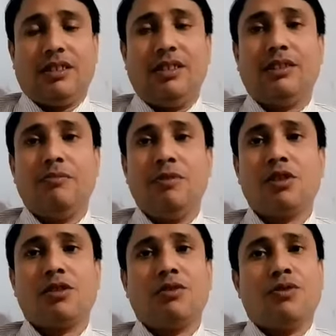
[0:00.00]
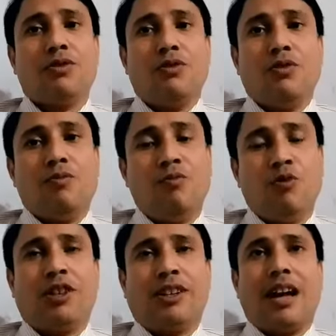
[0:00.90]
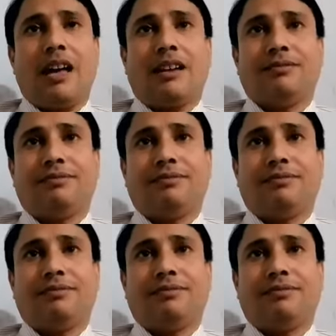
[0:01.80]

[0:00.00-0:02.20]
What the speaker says: It means motor car.